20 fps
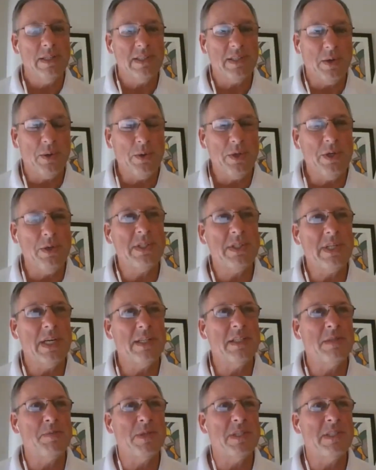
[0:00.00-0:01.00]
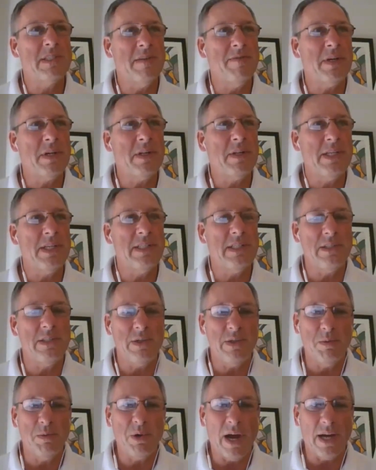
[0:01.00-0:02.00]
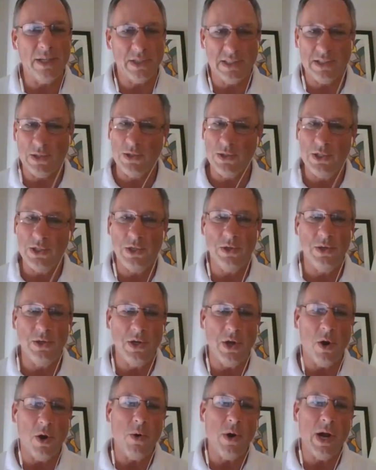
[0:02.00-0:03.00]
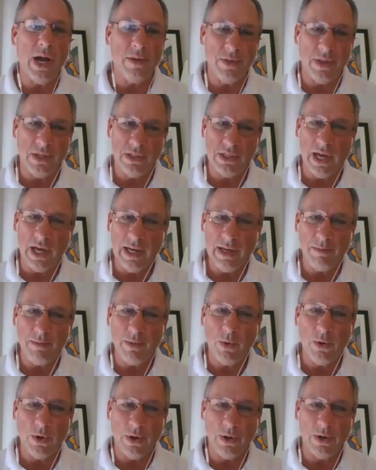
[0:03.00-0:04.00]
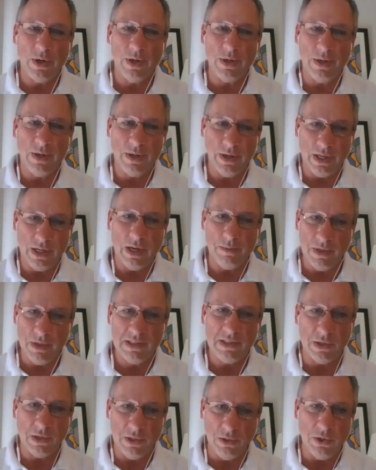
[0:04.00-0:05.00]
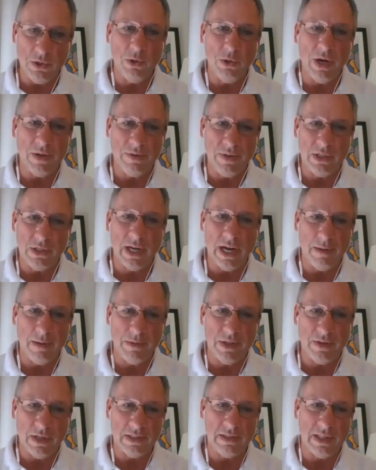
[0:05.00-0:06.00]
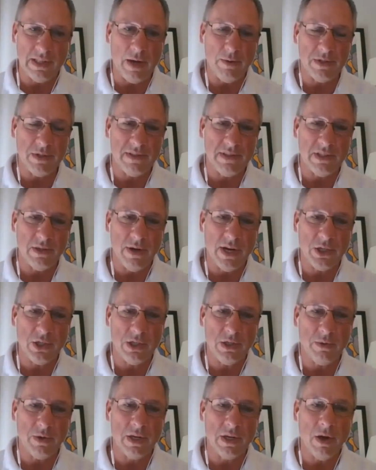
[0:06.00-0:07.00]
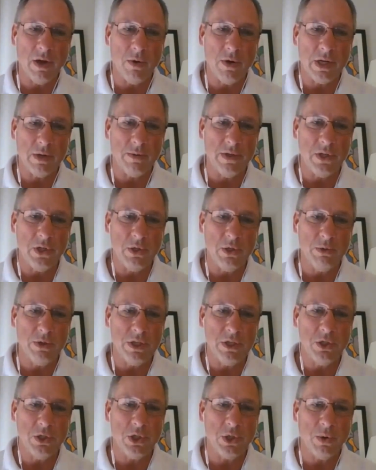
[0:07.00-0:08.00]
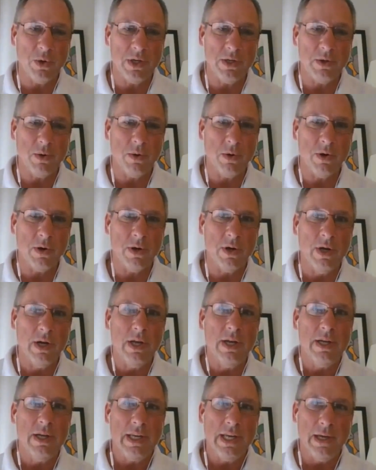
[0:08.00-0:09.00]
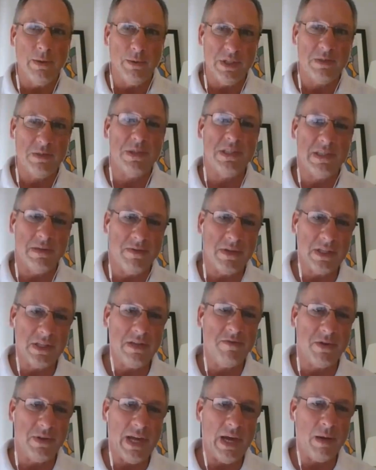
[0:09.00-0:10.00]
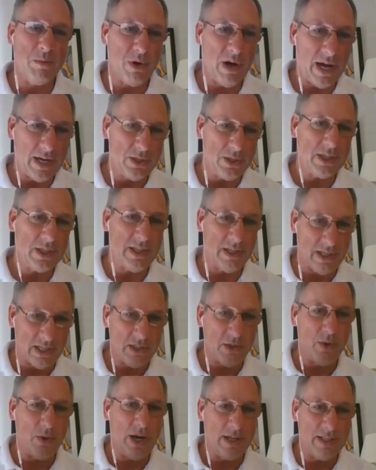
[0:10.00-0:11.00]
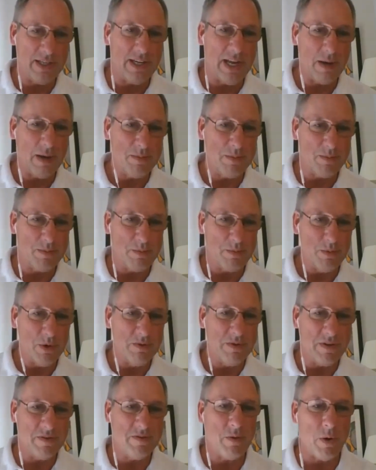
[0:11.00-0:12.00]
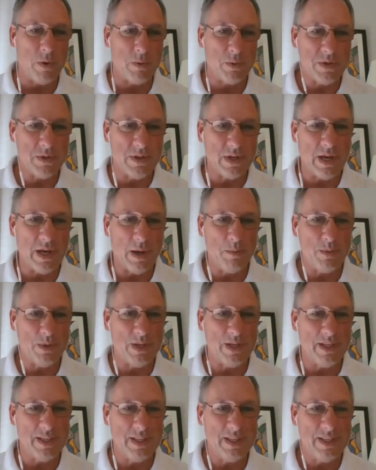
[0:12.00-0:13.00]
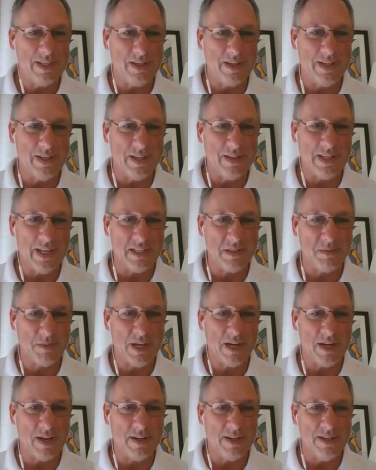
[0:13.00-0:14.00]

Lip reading: So you said specifically to do the project. So did you know at the time, or I mean, so you knew at the time that that was the direction you were going when you joined, or it was specifically for that project, and then you ended up moving forward with the company, the SBI.